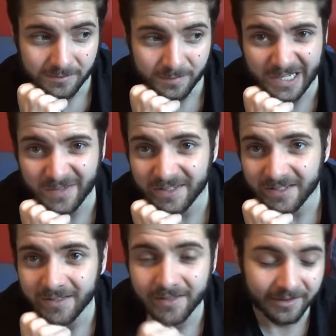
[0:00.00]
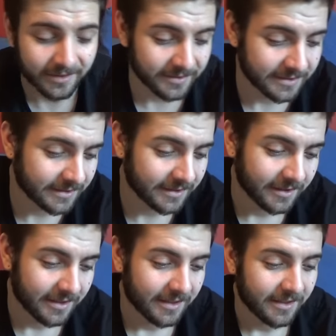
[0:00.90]
Maybe, I don't know.
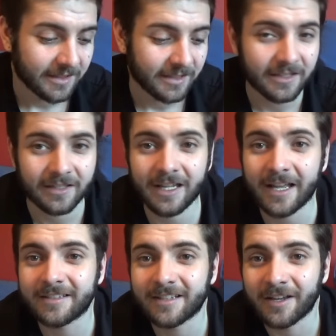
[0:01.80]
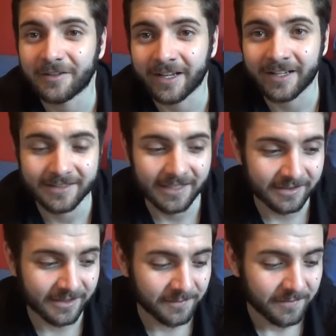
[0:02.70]
Let us know, guys, let us
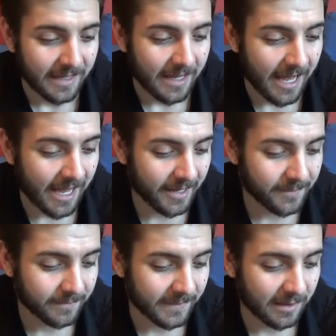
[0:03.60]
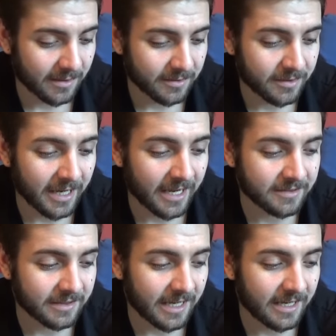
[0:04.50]
know. So yeah,
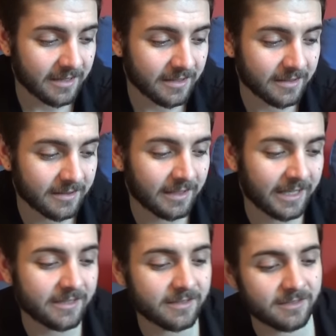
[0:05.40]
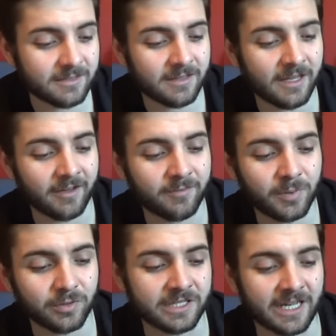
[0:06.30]
so they're the lists that I've
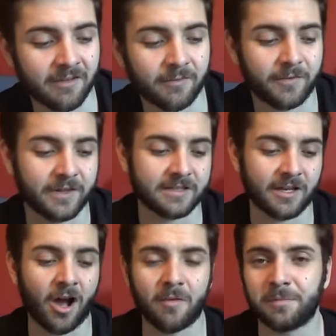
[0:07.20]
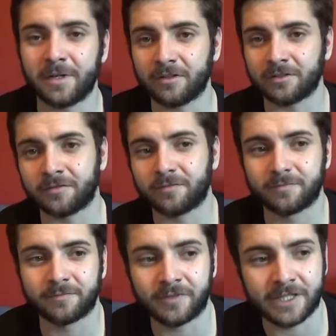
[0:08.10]
put together for this army builder
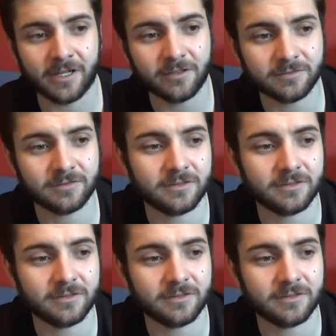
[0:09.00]
video.